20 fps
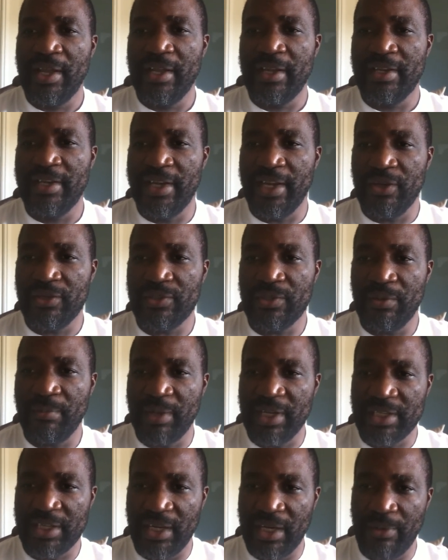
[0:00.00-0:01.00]
Nelson
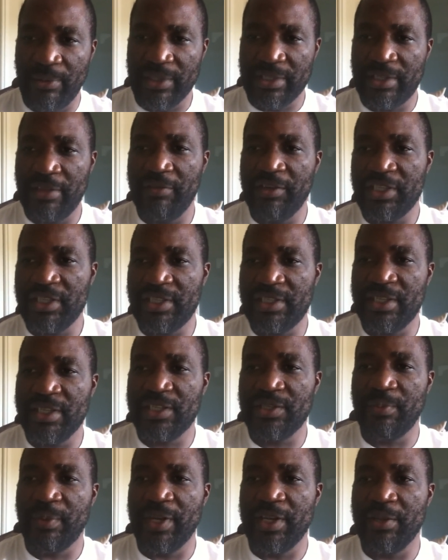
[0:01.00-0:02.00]
Mandela was
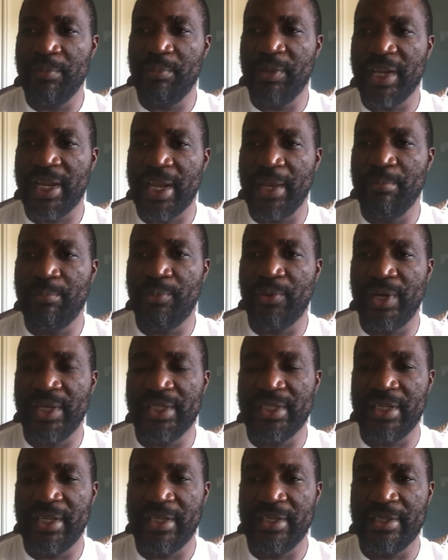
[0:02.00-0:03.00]
76 when he became
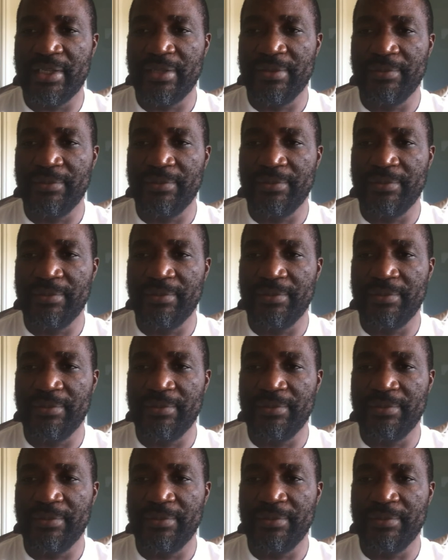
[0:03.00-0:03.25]
president.